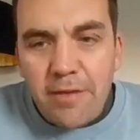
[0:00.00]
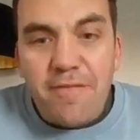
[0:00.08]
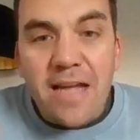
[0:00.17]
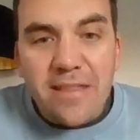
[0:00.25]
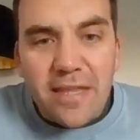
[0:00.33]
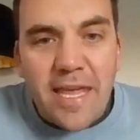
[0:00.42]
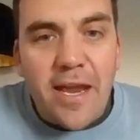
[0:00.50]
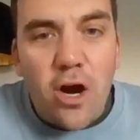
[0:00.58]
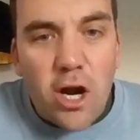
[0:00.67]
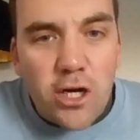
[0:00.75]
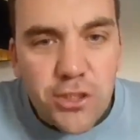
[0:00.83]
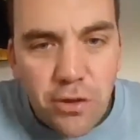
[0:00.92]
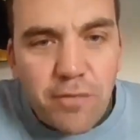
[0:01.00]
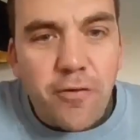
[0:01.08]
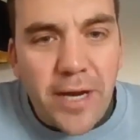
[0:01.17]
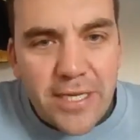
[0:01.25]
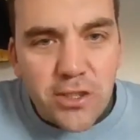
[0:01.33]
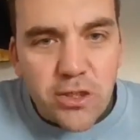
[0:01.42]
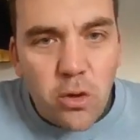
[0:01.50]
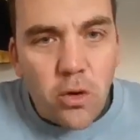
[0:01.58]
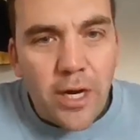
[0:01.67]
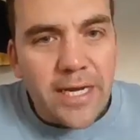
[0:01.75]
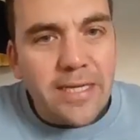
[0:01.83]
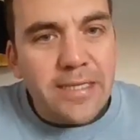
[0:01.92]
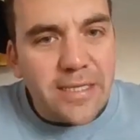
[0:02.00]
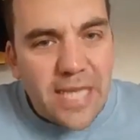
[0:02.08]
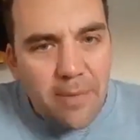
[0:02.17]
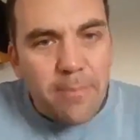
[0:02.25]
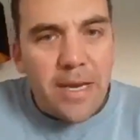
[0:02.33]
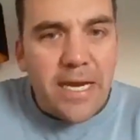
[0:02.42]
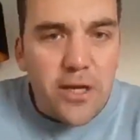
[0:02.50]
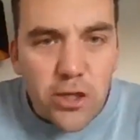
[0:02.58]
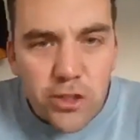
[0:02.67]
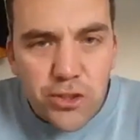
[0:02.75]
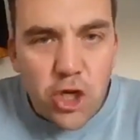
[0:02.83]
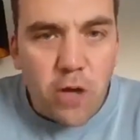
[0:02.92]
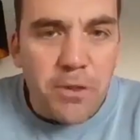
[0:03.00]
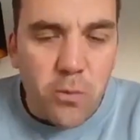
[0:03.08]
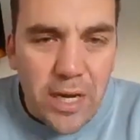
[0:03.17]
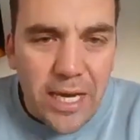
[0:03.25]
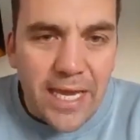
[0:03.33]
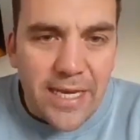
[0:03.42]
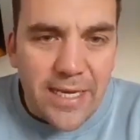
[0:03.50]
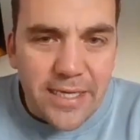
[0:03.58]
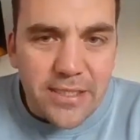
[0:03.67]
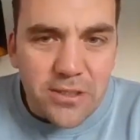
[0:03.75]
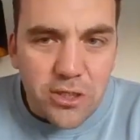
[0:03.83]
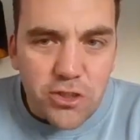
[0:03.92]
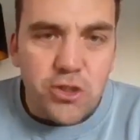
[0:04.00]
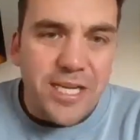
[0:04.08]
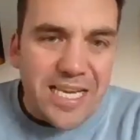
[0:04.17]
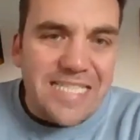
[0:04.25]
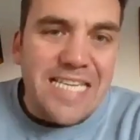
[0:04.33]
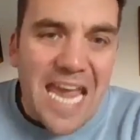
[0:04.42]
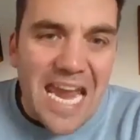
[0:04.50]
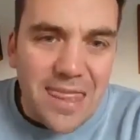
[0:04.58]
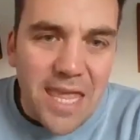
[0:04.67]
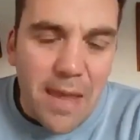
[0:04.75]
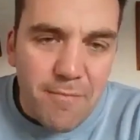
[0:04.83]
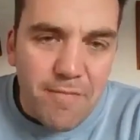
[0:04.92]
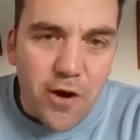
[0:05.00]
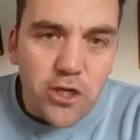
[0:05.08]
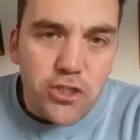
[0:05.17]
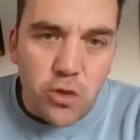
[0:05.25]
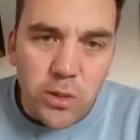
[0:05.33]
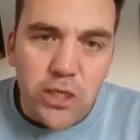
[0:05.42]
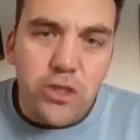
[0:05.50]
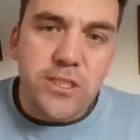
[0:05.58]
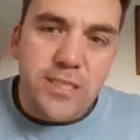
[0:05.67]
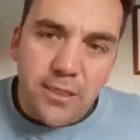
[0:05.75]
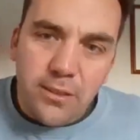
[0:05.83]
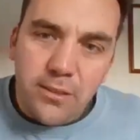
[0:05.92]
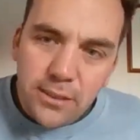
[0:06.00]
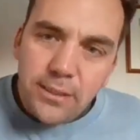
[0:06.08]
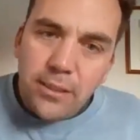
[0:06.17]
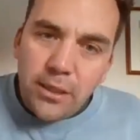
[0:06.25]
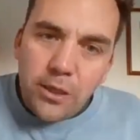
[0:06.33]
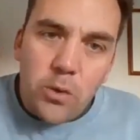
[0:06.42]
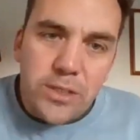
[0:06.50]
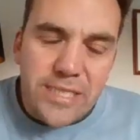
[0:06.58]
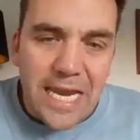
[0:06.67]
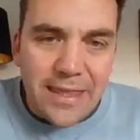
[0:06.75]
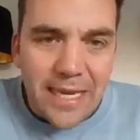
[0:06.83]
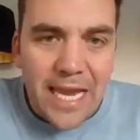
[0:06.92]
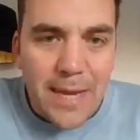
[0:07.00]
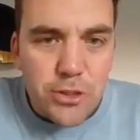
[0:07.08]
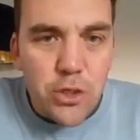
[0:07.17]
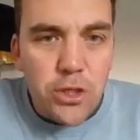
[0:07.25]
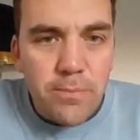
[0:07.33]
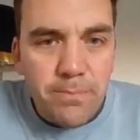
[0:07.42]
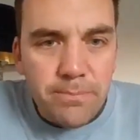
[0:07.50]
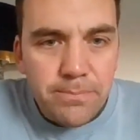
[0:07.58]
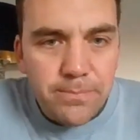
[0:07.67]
The fact that they are so free scoring, does that mean your job at the weekend is to sort of contain them first, or will you still go and take the game to them?